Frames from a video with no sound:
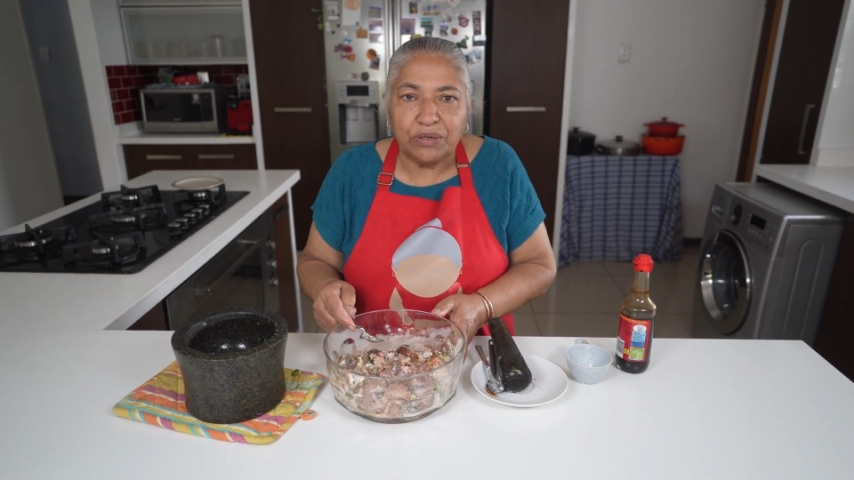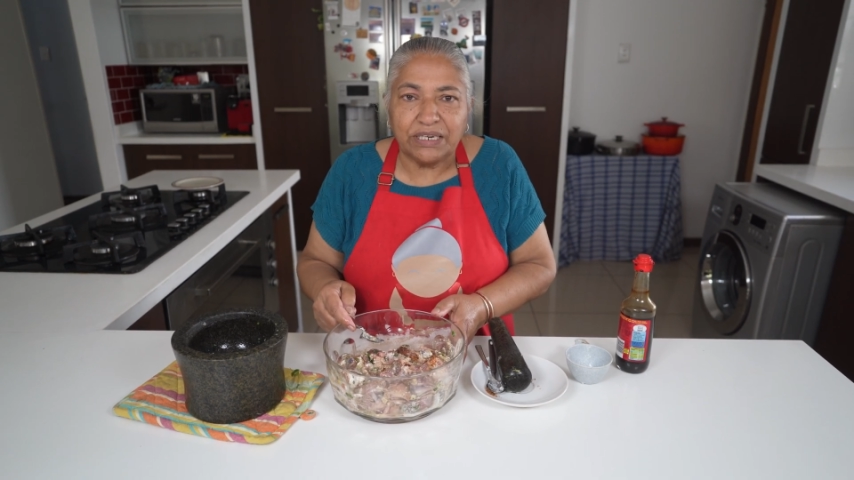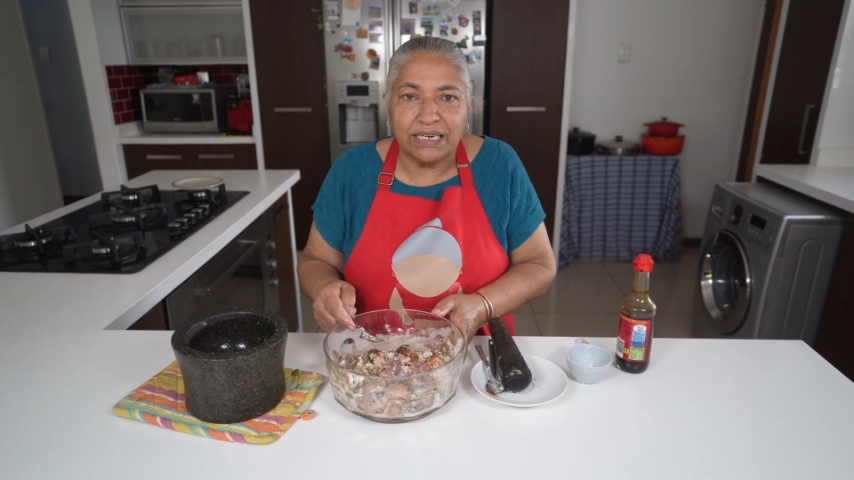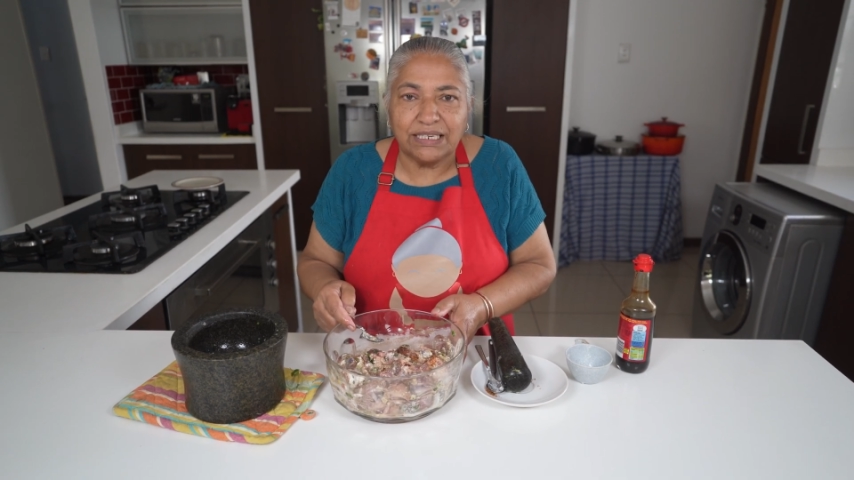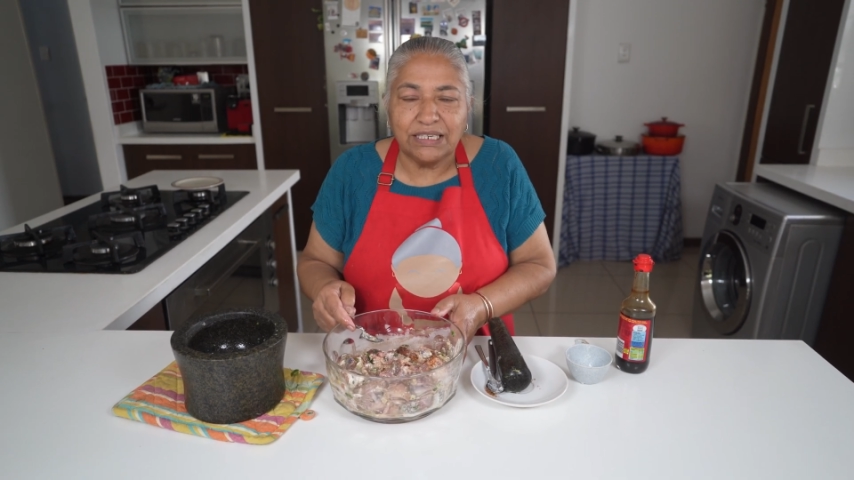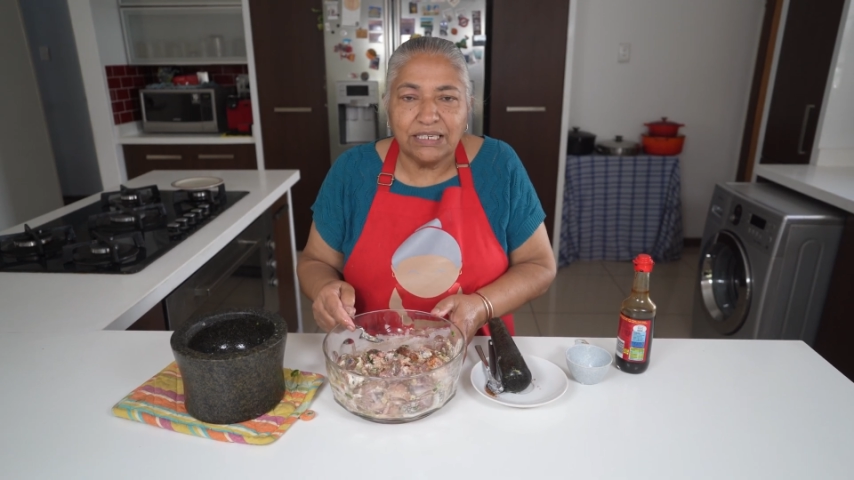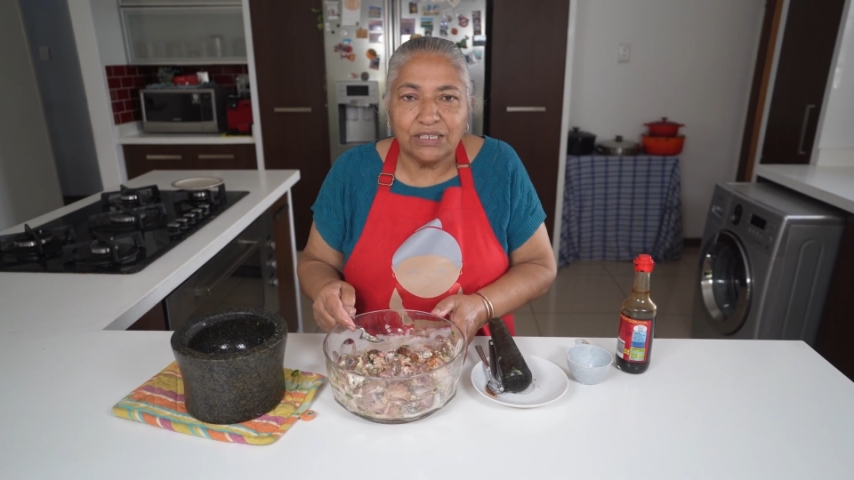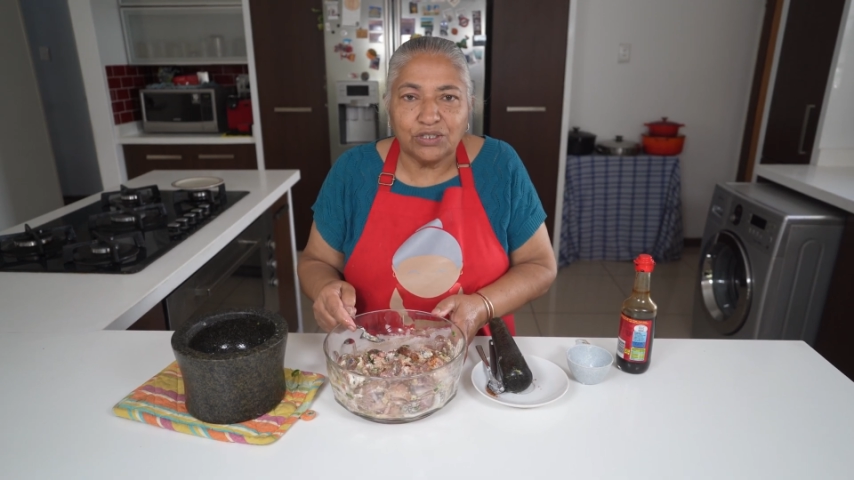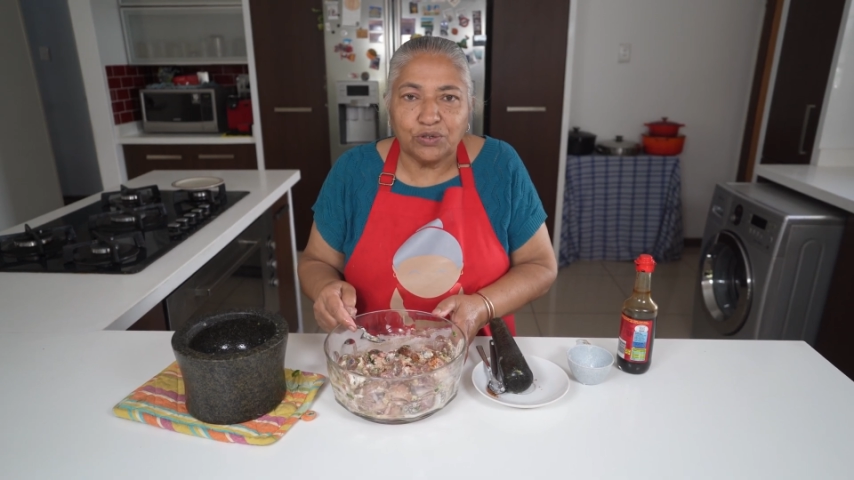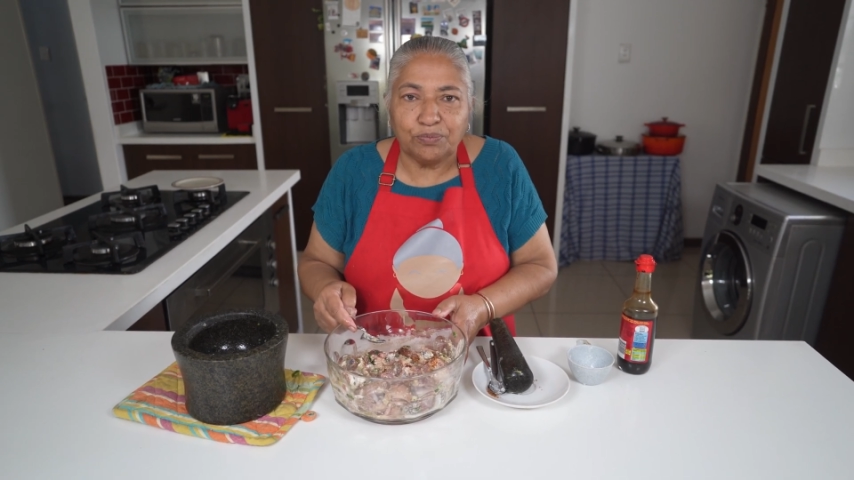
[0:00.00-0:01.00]
ready
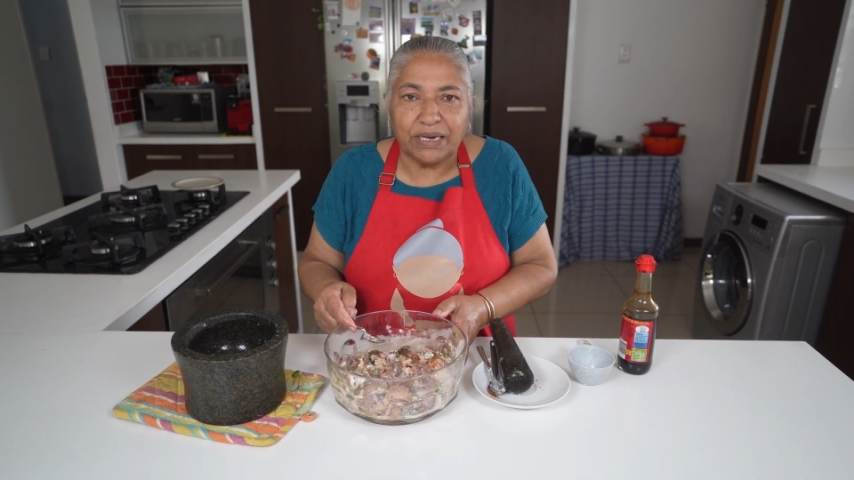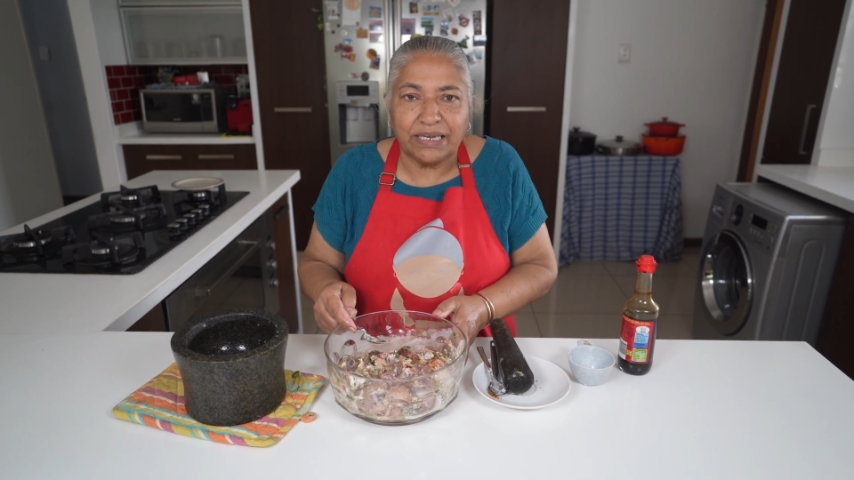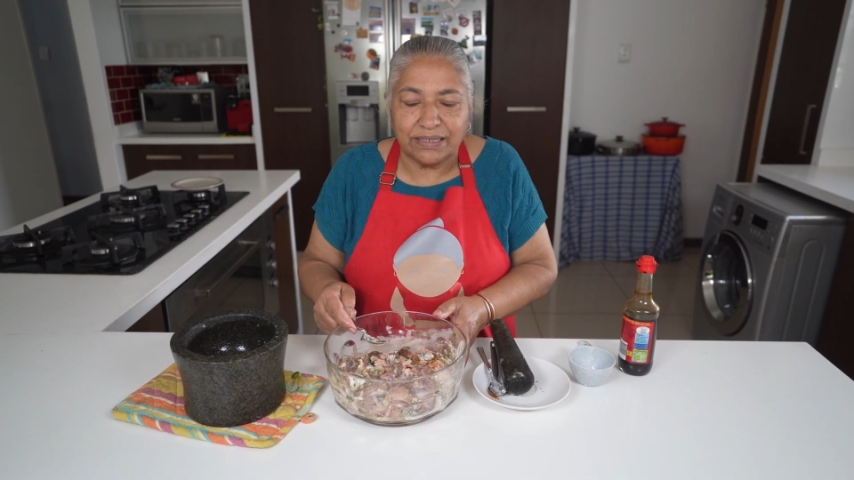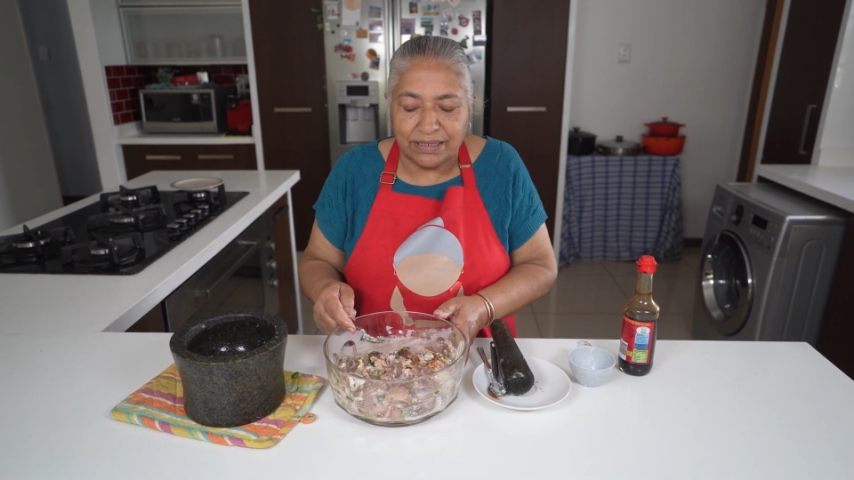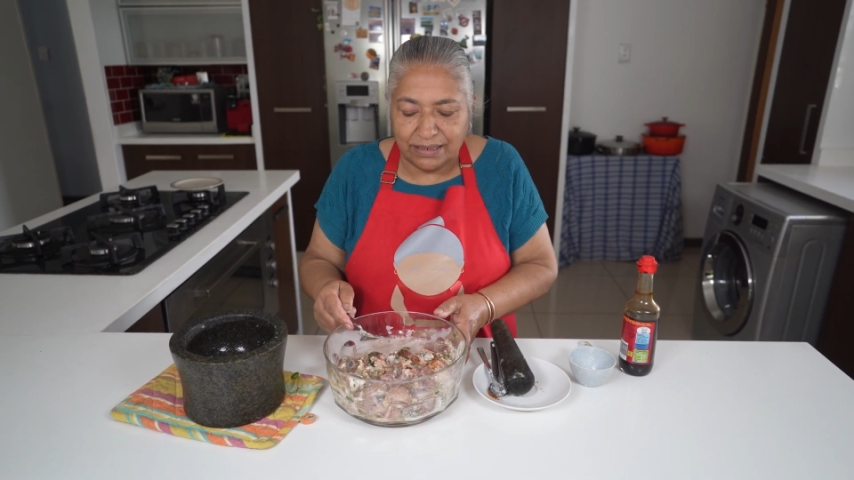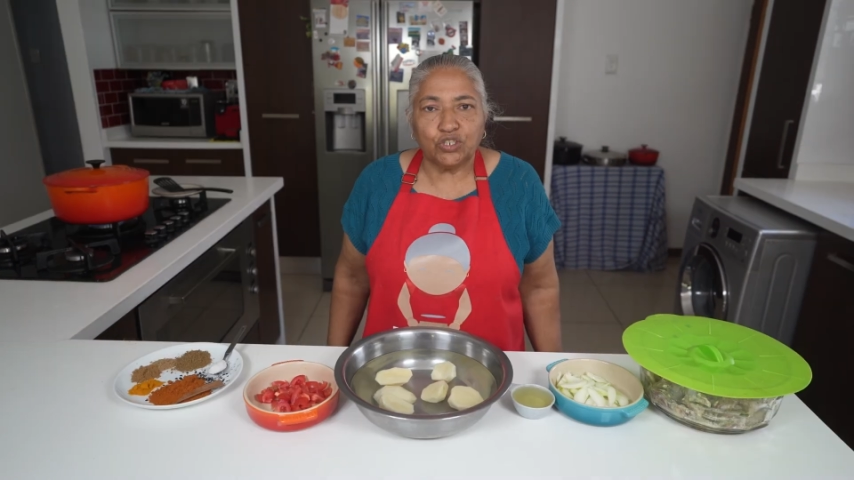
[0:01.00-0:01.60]
to braise.